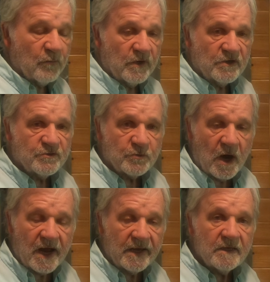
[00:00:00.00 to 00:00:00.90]
when it's
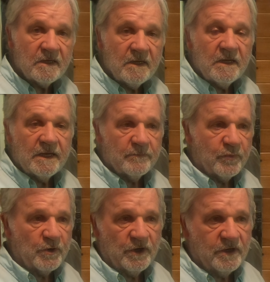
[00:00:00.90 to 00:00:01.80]
dry and
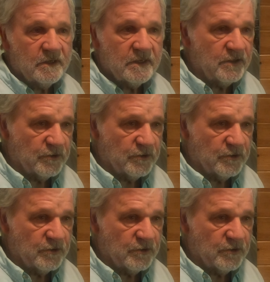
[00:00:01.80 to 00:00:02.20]
put it in your